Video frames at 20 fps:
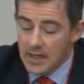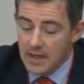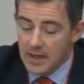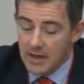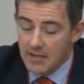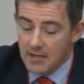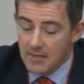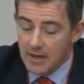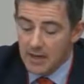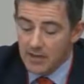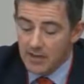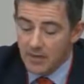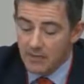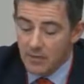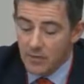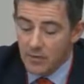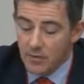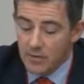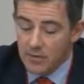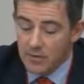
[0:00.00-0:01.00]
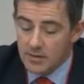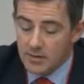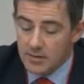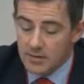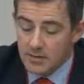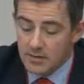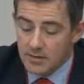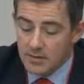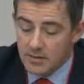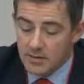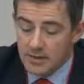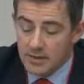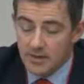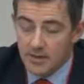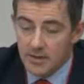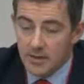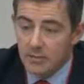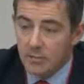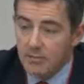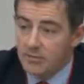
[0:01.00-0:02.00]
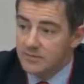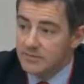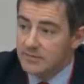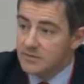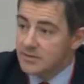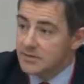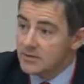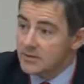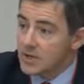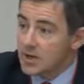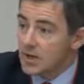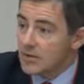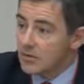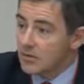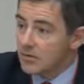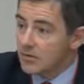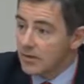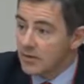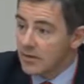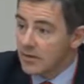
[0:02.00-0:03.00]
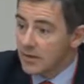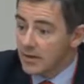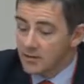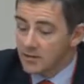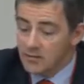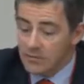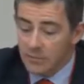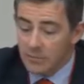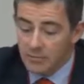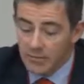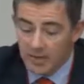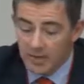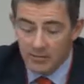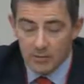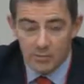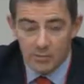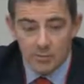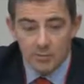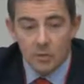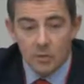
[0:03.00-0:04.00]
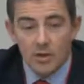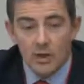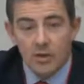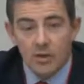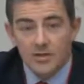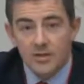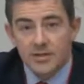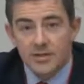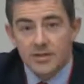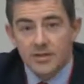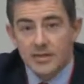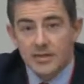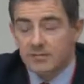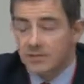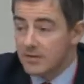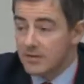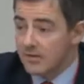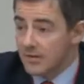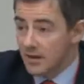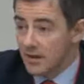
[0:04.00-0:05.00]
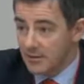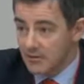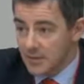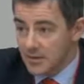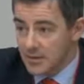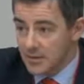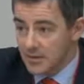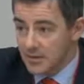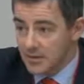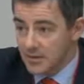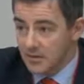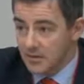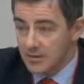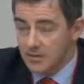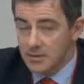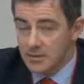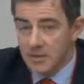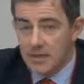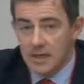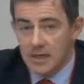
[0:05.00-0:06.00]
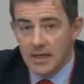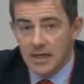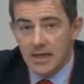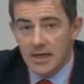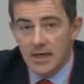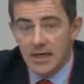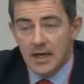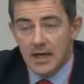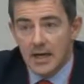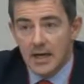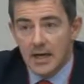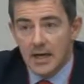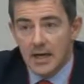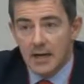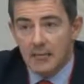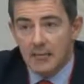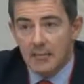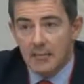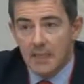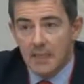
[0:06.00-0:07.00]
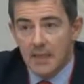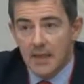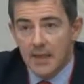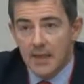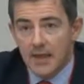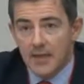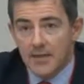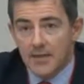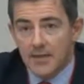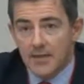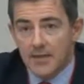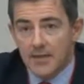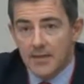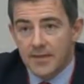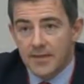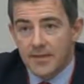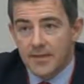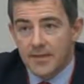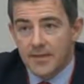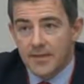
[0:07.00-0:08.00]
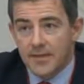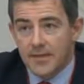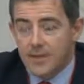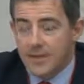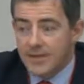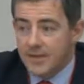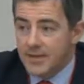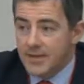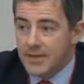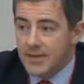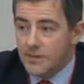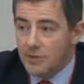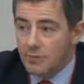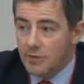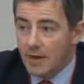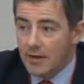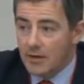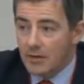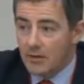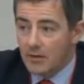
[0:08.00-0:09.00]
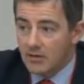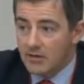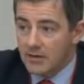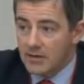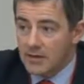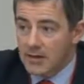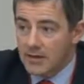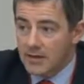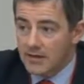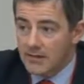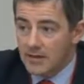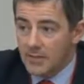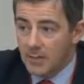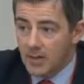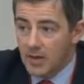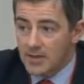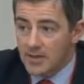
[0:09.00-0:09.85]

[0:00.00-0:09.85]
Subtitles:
And for 2013, the equivalent charge-off figure at the group level was €175 million. This write-off at the end of the